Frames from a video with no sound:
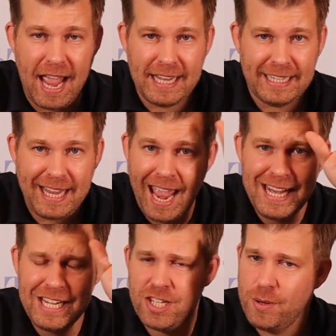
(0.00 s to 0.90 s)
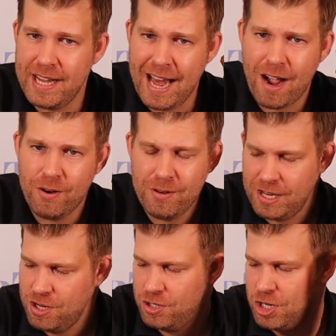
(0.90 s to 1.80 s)
and Kenny Do It Now, a
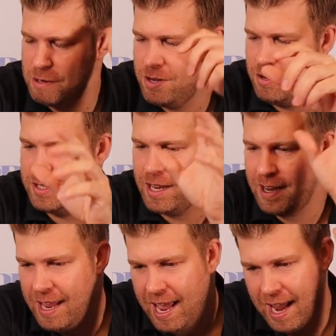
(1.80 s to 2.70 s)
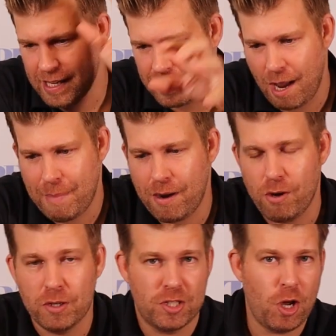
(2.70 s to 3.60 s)
YouTube user, has come out
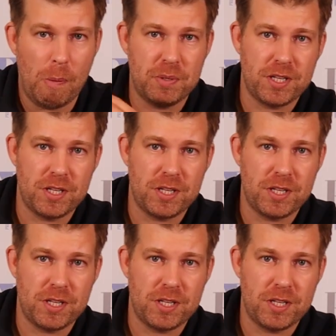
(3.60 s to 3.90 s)
on top.